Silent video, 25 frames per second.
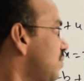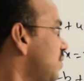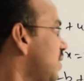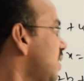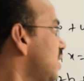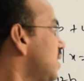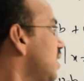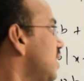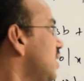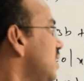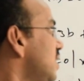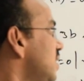
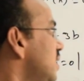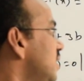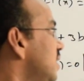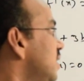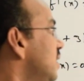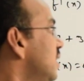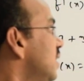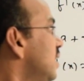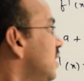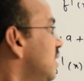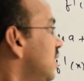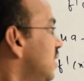
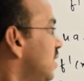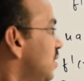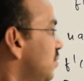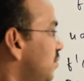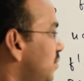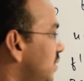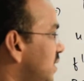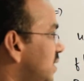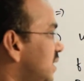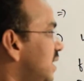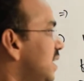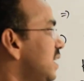Finally
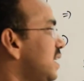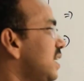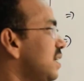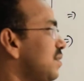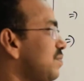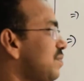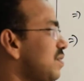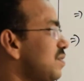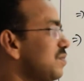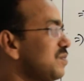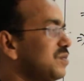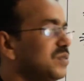we get
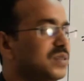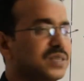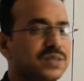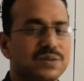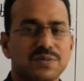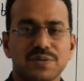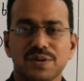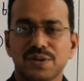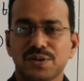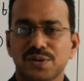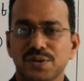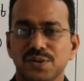f of 2
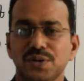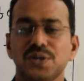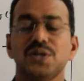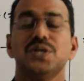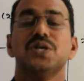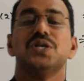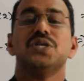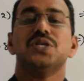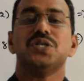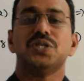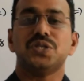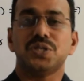equal
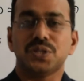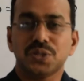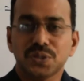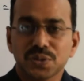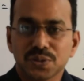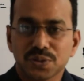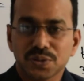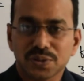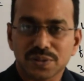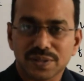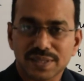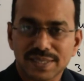to 0.